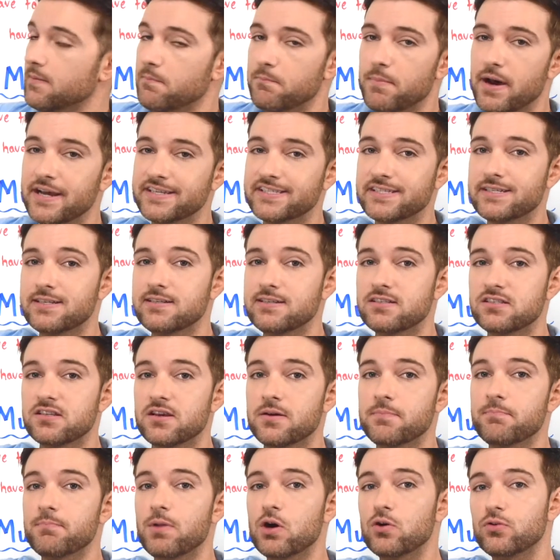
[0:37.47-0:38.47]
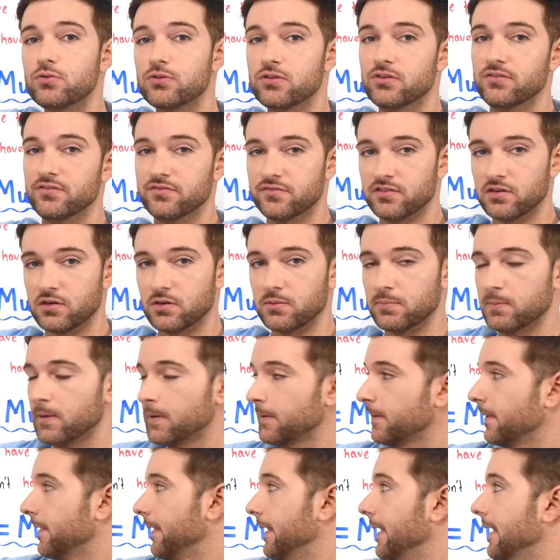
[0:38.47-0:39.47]
Must is a modal verb,
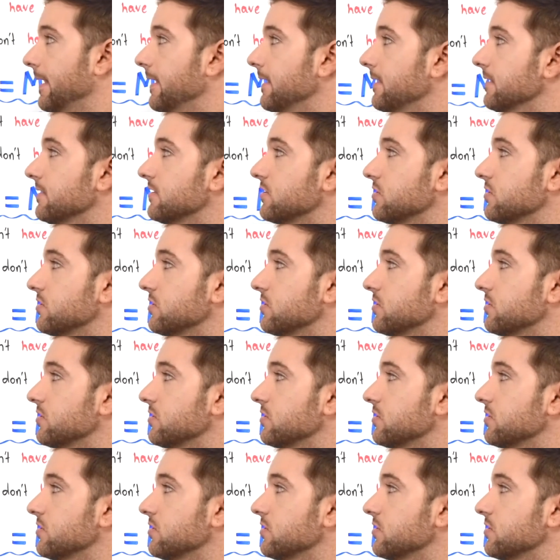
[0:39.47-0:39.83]
okay?